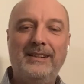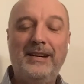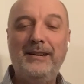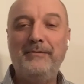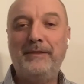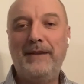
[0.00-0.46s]

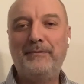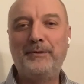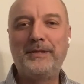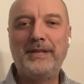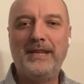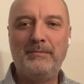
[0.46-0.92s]
I have to
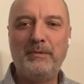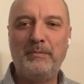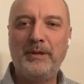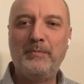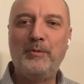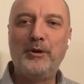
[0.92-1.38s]
say I'm a
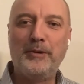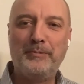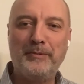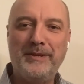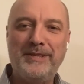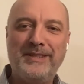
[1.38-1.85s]
bit more
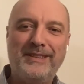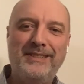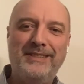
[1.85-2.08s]
optimistic.